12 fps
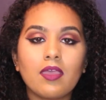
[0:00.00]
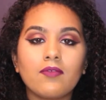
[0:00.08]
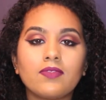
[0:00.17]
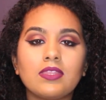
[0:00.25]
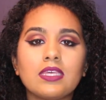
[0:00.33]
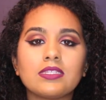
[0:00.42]

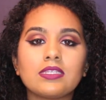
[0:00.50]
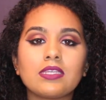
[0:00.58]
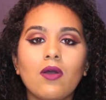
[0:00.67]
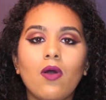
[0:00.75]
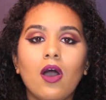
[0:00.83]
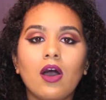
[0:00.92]
If this is
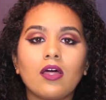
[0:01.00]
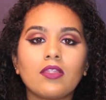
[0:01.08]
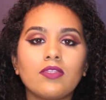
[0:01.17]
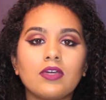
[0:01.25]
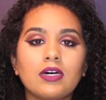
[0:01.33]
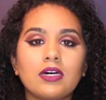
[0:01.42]
how
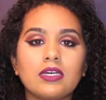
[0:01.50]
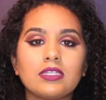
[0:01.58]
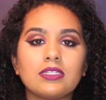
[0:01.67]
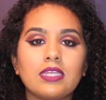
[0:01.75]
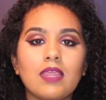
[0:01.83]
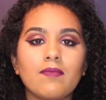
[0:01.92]
all the
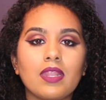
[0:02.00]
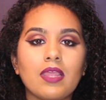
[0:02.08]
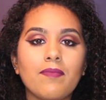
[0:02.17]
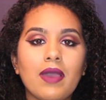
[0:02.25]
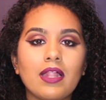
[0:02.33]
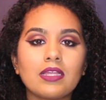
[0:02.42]
City
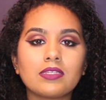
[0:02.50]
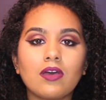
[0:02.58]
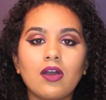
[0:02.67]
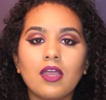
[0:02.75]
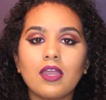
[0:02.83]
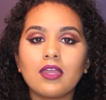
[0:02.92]
Mini palettes
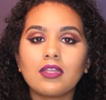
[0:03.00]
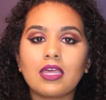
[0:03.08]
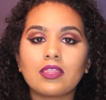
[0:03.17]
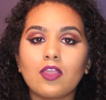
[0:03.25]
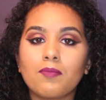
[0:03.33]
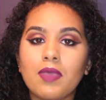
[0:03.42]
are,
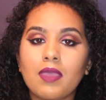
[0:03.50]
like their